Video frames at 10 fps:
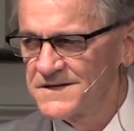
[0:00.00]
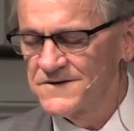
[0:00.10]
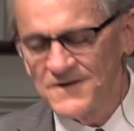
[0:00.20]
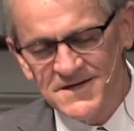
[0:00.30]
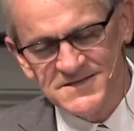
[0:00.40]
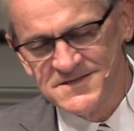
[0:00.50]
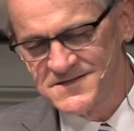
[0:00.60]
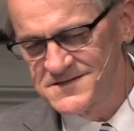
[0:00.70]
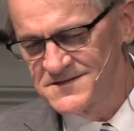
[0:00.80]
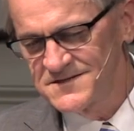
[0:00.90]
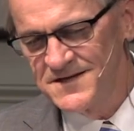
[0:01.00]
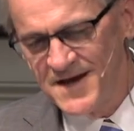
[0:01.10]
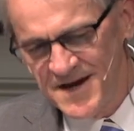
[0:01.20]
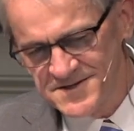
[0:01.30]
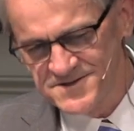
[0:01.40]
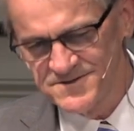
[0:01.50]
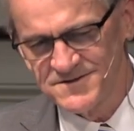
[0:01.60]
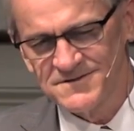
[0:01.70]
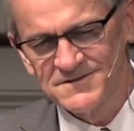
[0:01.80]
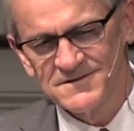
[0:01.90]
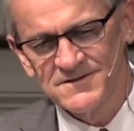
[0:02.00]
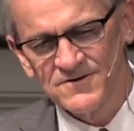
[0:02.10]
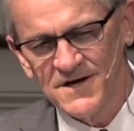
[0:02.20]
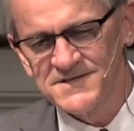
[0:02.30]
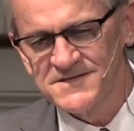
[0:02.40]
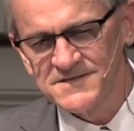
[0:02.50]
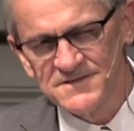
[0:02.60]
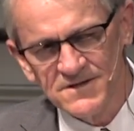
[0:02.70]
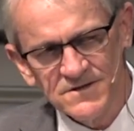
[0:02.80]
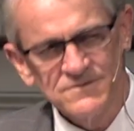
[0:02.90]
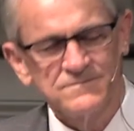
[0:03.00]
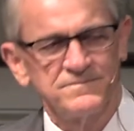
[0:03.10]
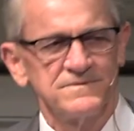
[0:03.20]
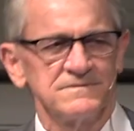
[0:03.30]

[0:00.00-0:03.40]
Christ is the answer, Christ is the hope.